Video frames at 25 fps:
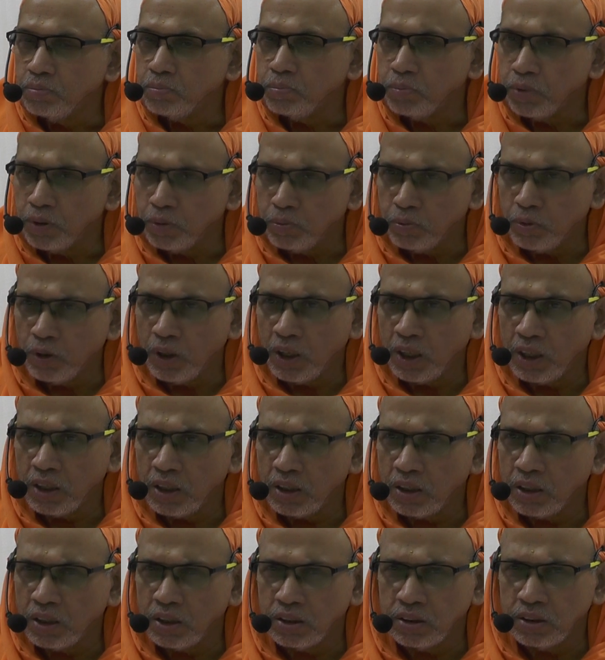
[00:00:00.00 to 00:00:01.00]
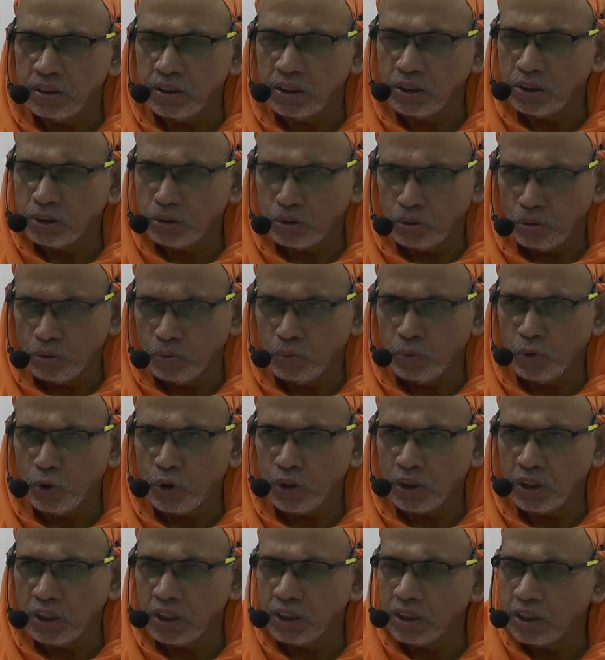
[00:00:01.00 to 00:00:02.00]
People are just no more
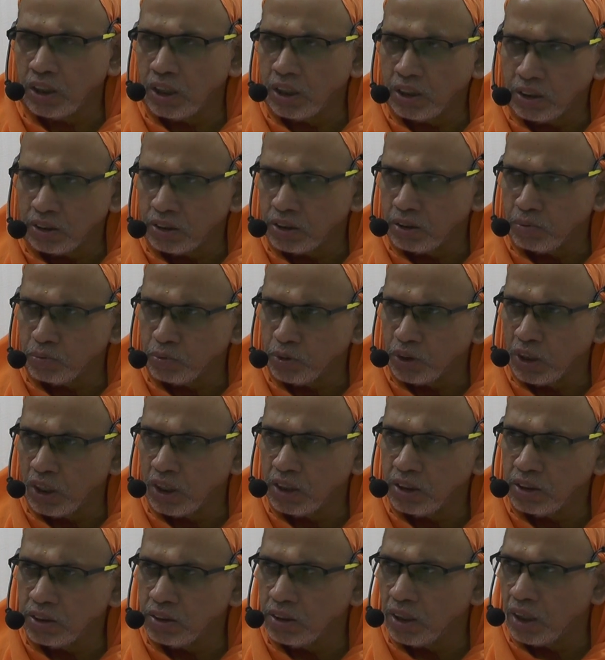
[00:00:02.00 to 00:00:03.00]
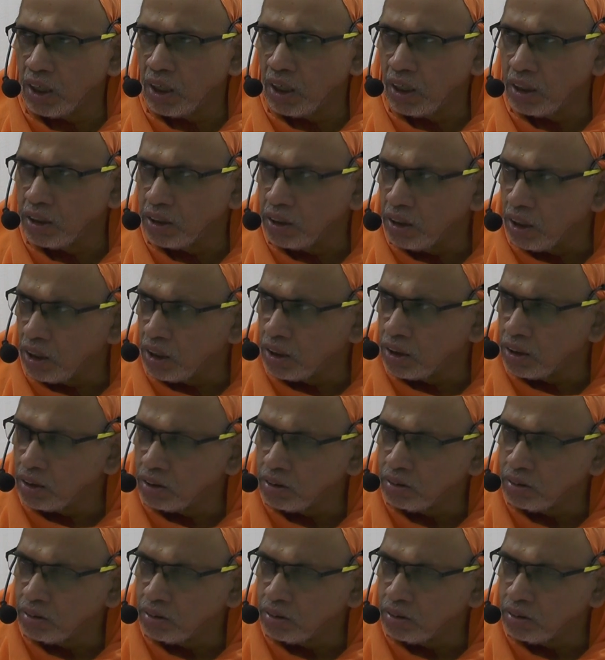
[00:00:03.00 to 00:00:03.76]
than that. Samsaris are like that.